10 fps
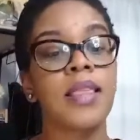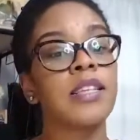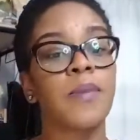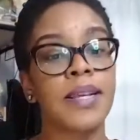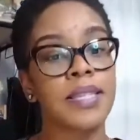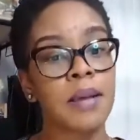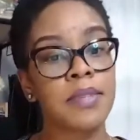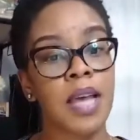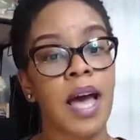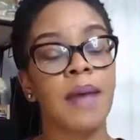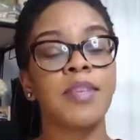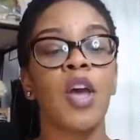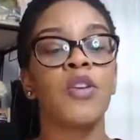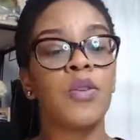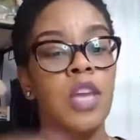That's why sometimes
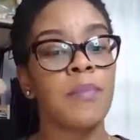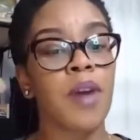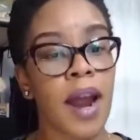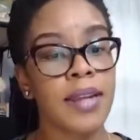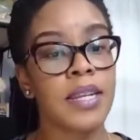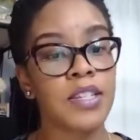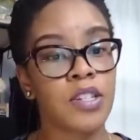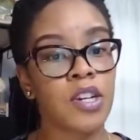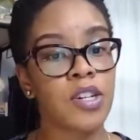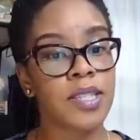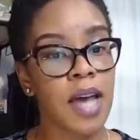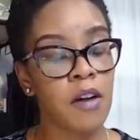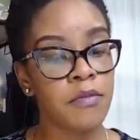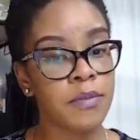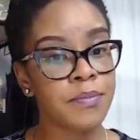you keep your ideas to
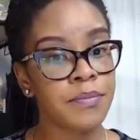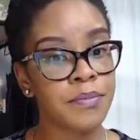yourself